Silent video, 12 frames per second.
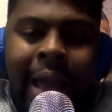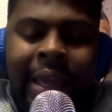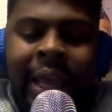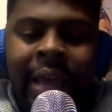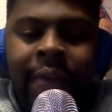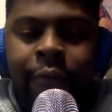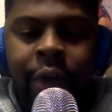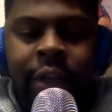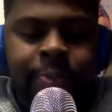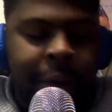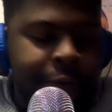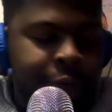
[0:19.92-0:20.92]
I can't
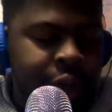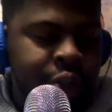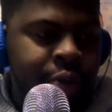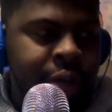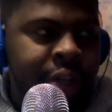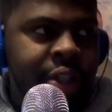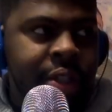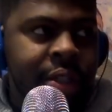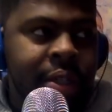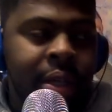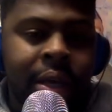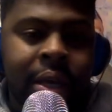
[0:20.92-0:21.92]
voice my
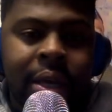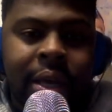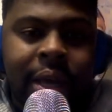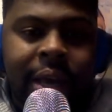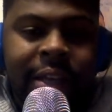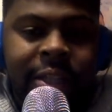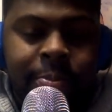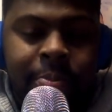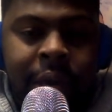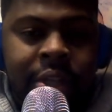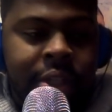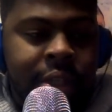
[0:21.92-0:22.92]
frustrations as
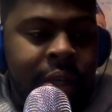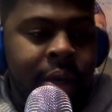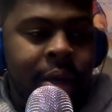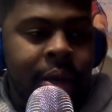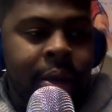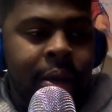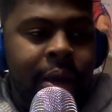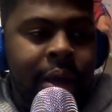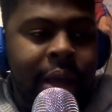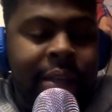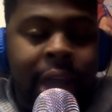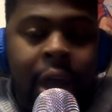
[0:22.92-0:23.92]
much
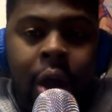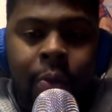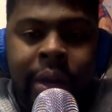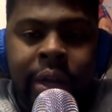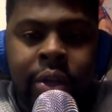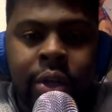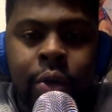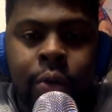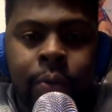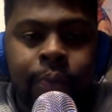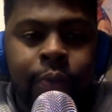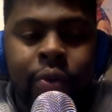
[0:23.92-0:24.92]
as I already do.
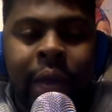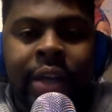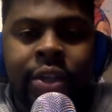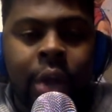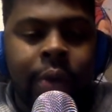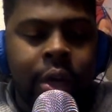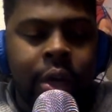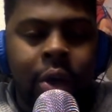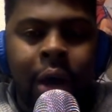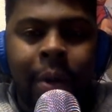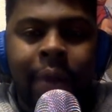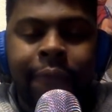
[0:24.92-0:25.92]
You guys already know
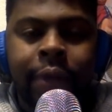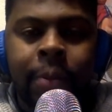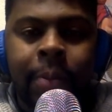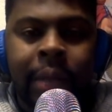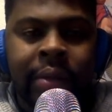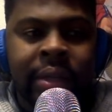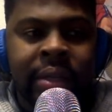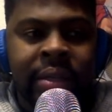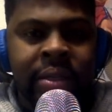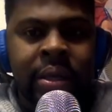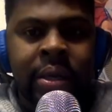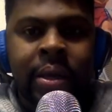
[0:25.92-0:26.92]
how I feel about
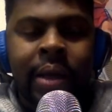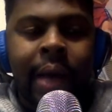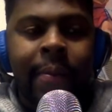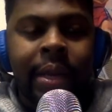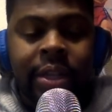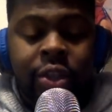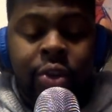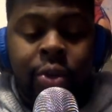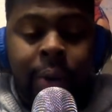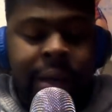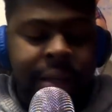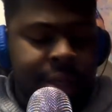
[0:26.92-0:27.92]
this. I mean, it's
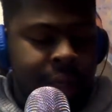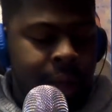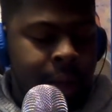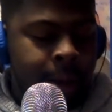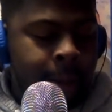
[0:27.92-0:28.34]
crazy.